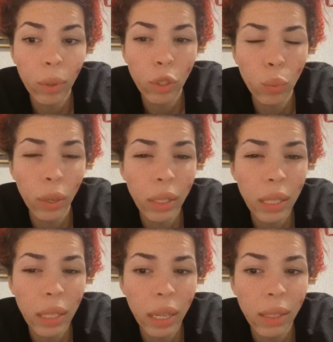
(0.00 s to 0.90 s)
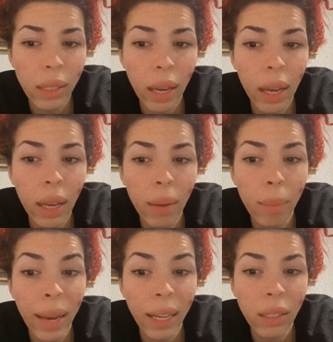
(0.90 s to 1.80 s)
which works as an
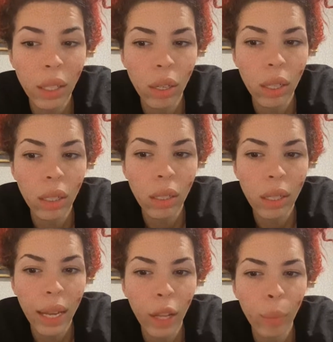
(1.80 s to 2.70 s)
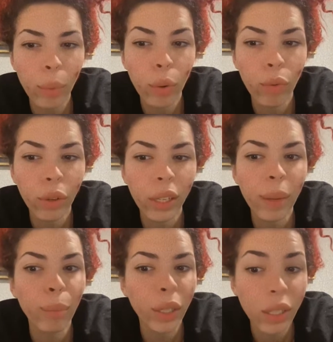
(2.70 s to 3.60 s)
antibacterial to help
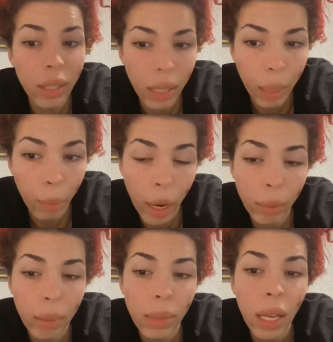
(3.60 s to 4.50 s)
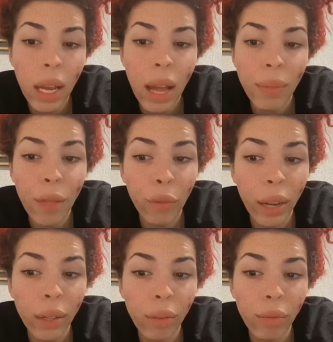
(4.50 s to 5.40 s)
overcome parasitic problems
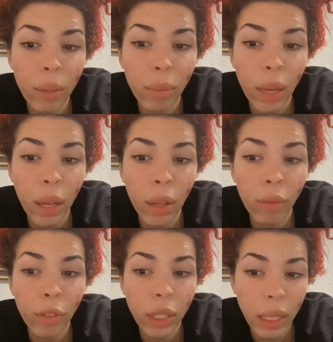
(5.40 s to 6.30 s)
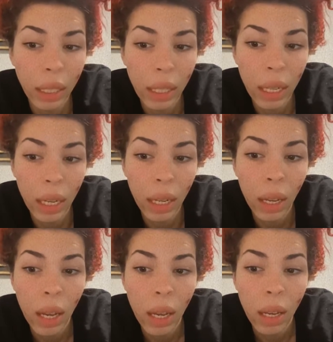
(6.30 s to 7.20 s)
that threaten female
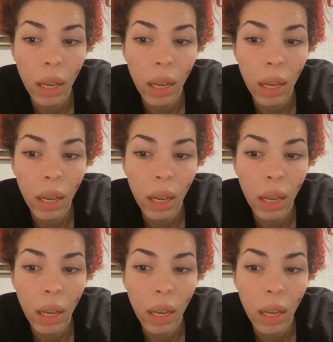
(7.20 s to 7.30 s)
fertility,